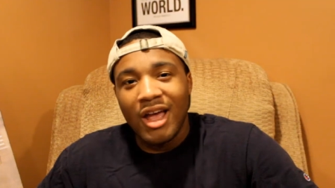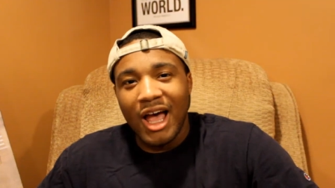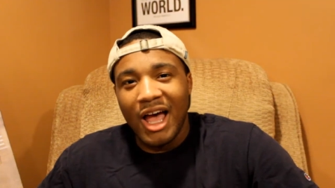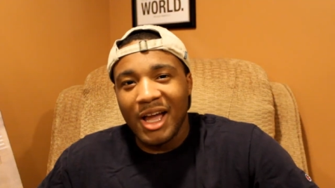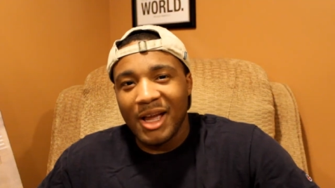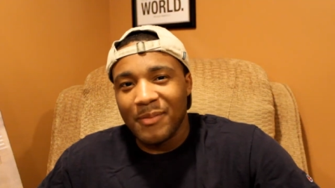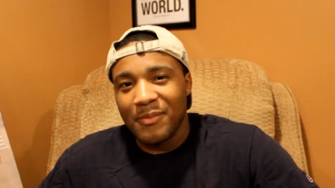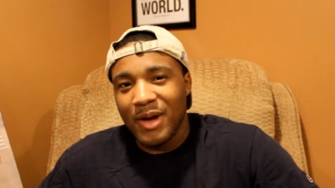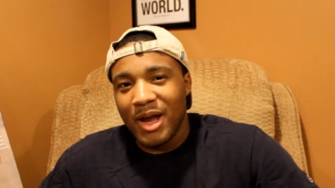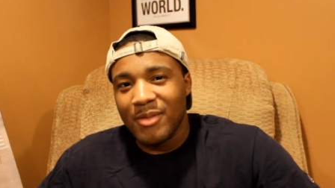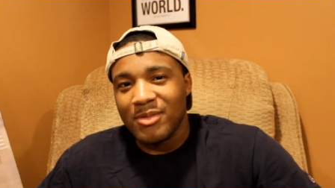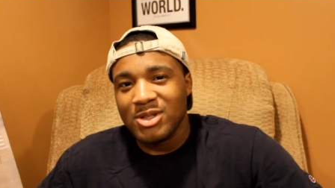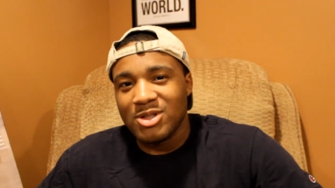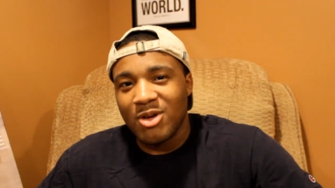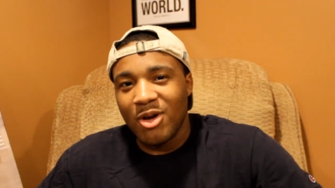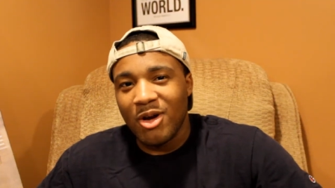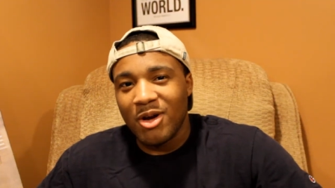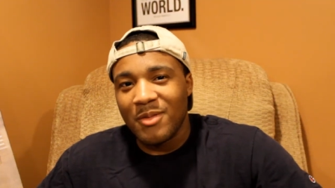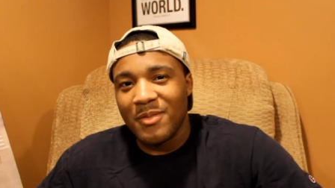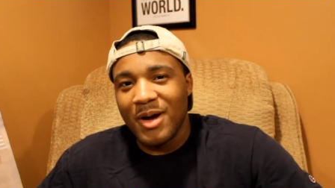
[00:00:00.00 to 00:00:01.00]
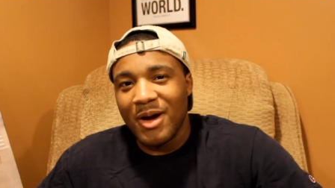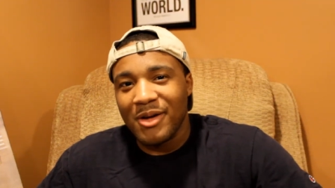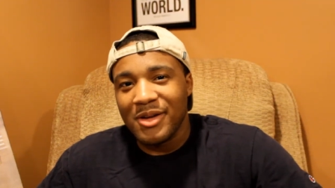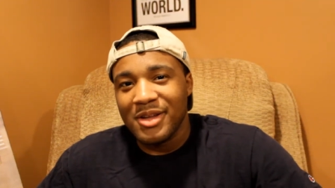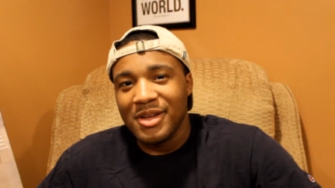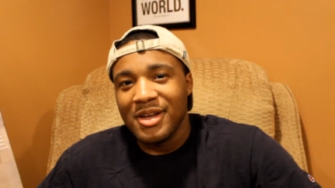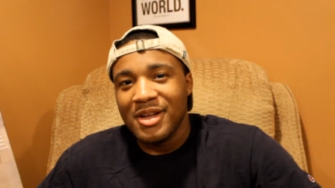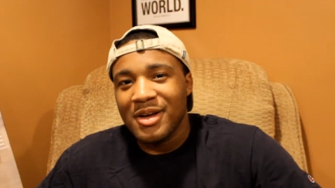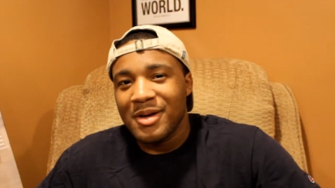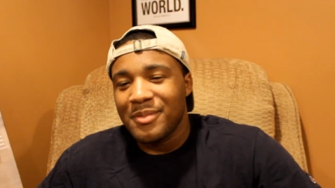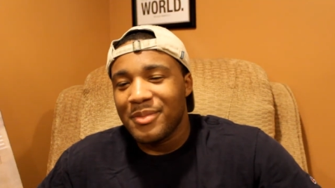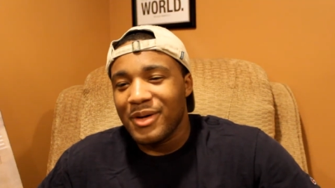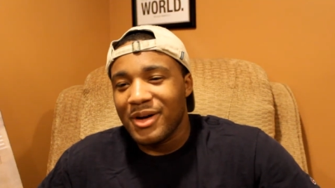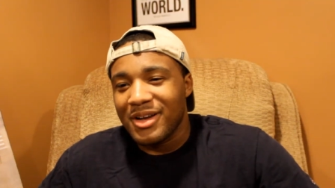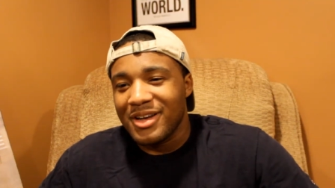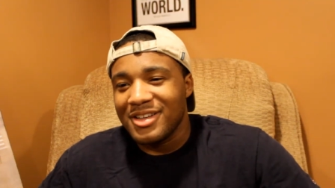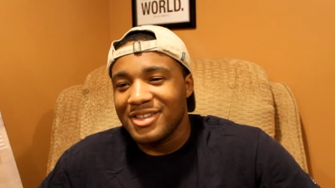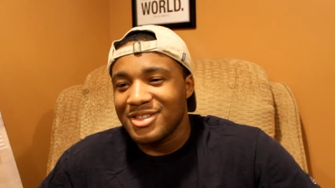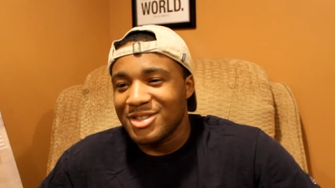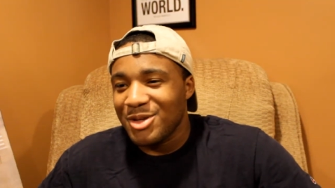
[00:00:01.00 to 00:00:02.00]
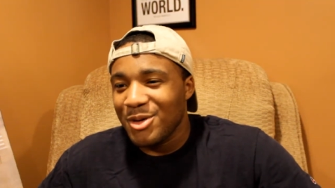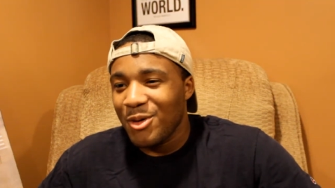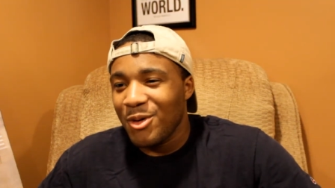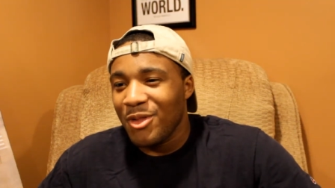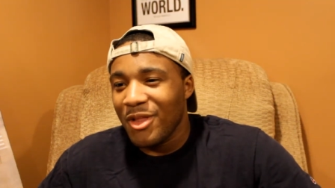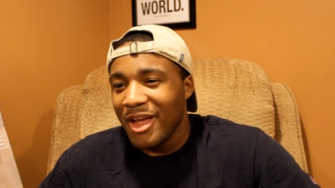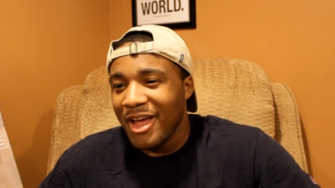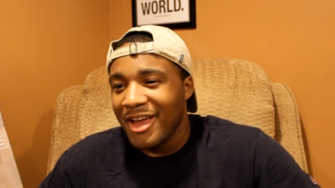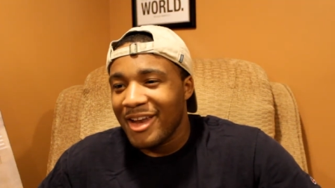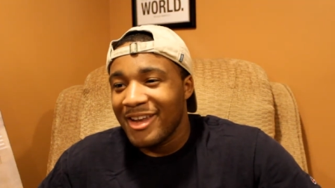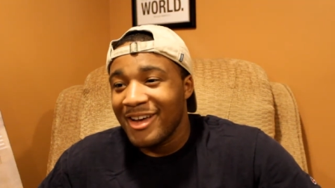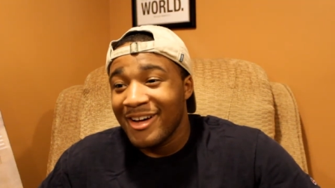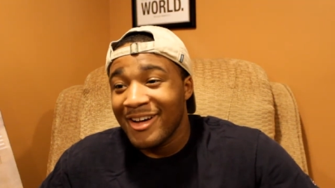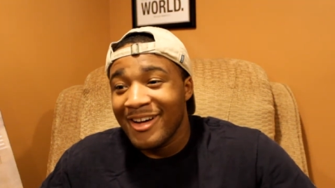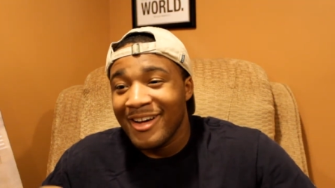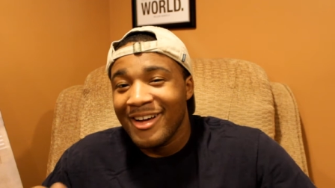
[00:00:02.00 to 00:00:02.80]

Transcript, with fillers: I could probably talk about it, but until then,